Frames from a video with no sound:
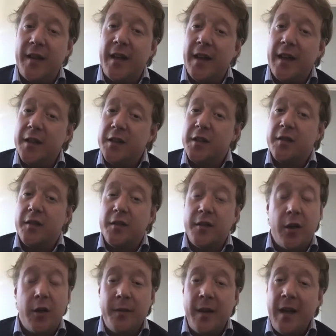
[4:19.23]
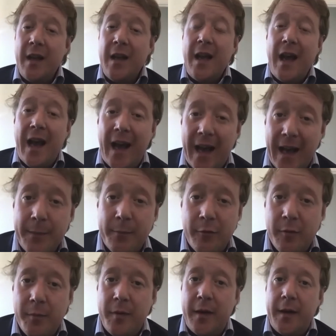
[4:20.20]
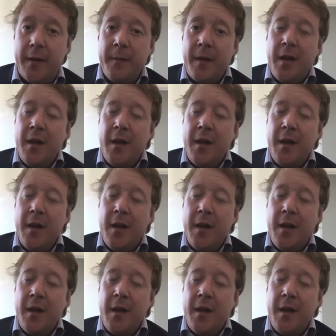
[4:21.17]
The NHS has coped admirably.